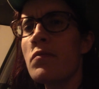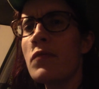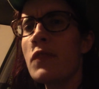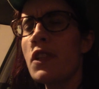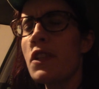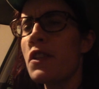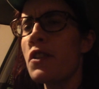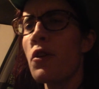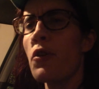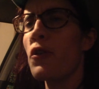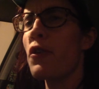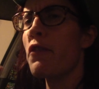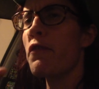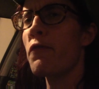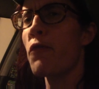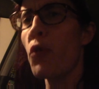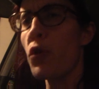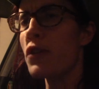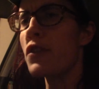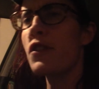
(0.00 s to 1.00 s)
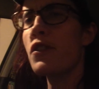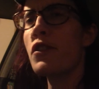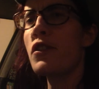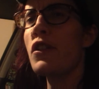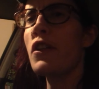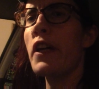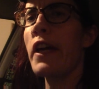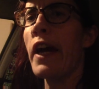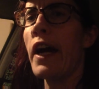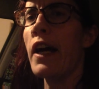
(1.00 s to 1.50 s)
until they're forced to
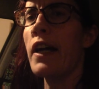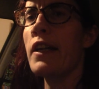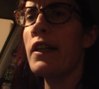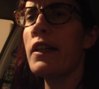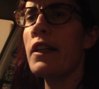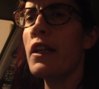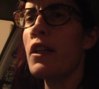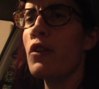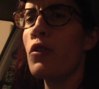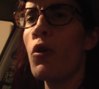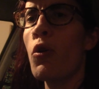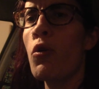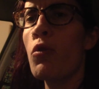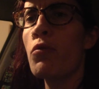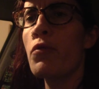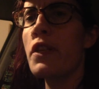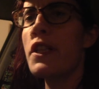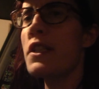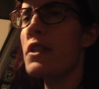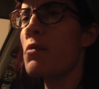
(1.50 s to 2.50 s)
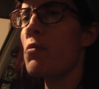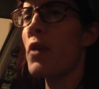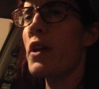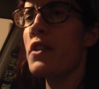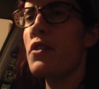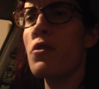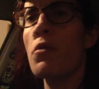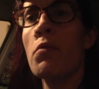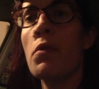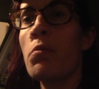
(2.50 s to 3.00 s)
look at it. And the whole reason why
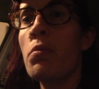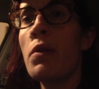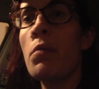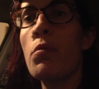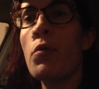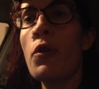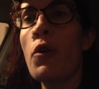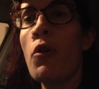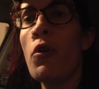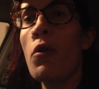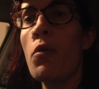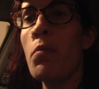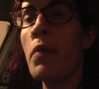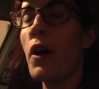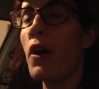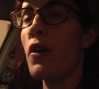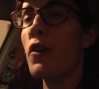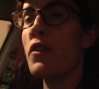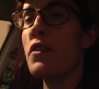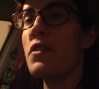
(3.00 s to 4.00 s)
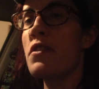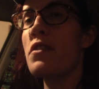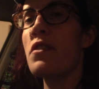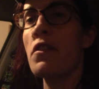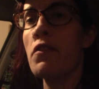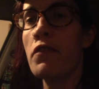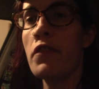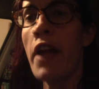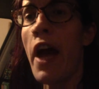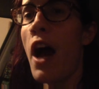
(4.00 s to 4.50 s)
so many people know about all this
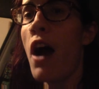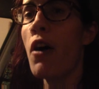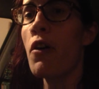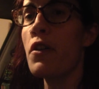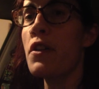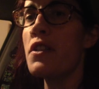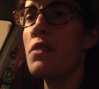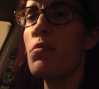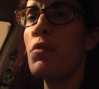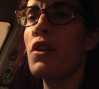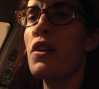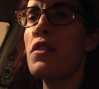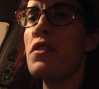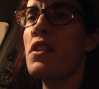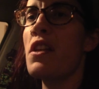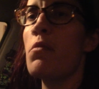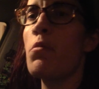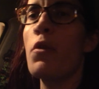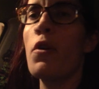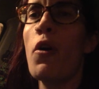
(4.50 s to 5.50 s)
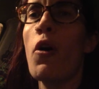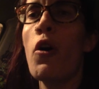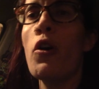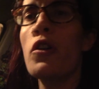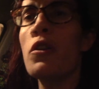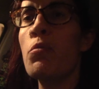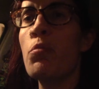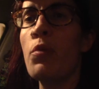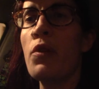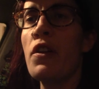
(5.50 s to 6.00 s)
stuff now is because they've been
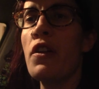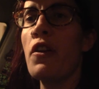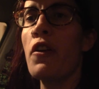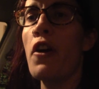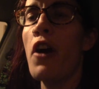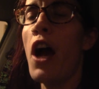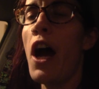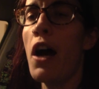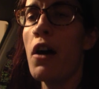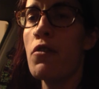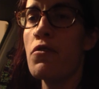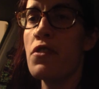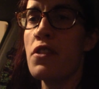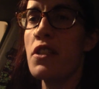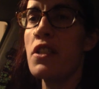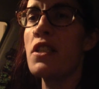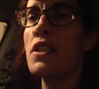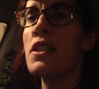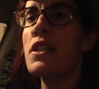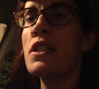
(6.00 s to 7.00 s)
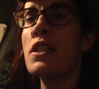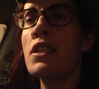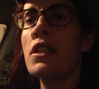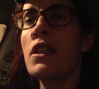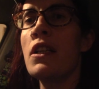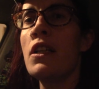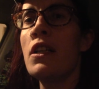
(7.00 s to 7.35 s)
hauled up in their houses